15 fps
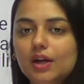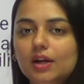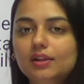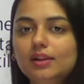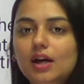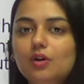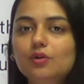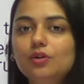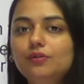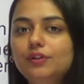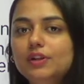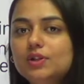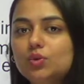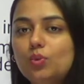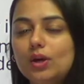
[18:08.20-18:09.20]
Now, if
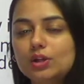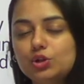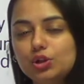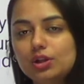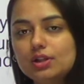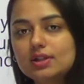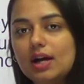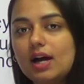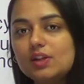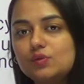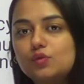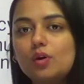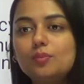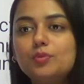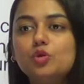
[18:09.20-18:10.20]
this question is asked
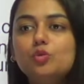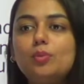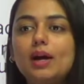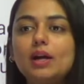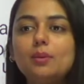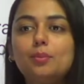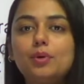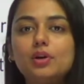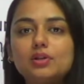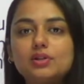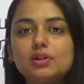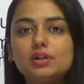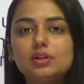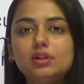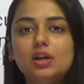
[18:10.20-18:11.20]
from you by a
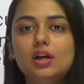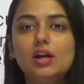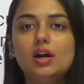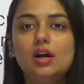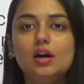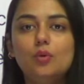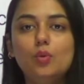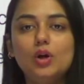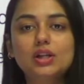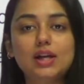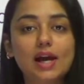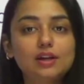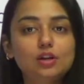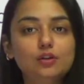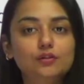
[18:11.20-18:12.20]
person, what
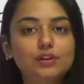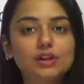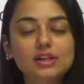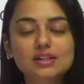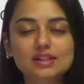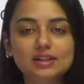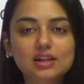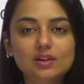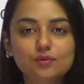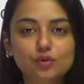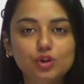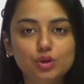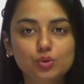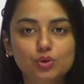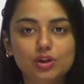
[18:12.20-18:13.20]
kind of reasoning would
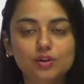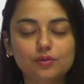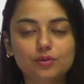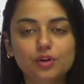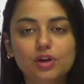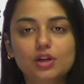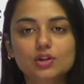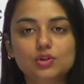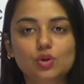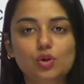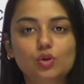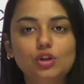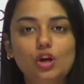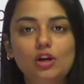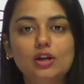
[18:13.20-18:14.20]
you give? So,
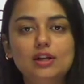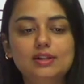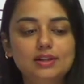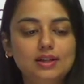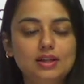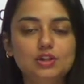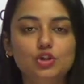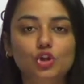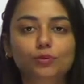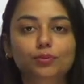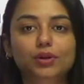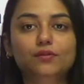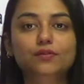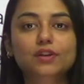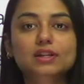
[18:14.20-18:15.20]
your reasoning should
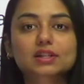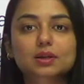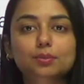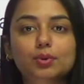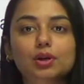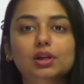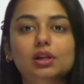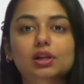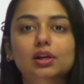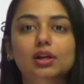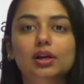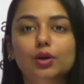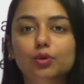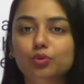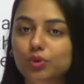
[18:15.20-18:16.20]
be feasible,
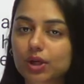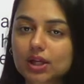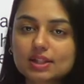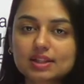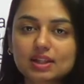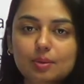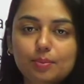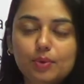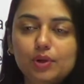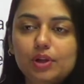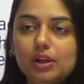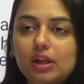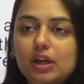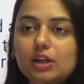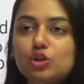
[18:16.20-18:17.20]
reasonable,
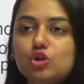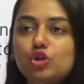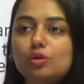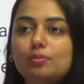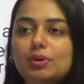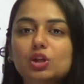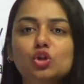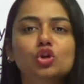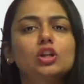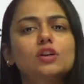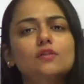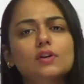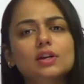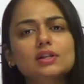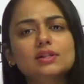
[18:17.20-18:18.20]
it should be
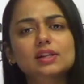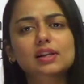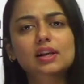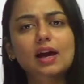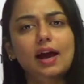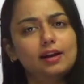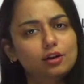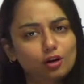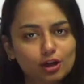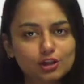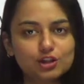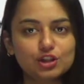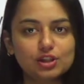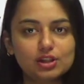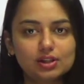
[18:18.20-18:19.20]
universal and
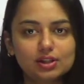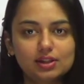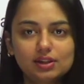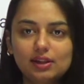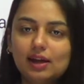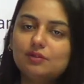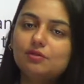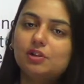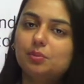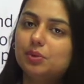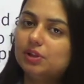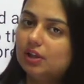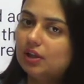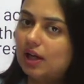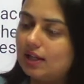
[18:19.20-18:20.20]
logical. That will be
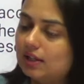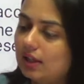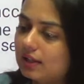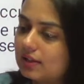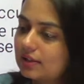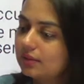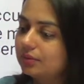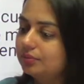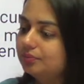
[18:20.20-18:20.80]
the right answer.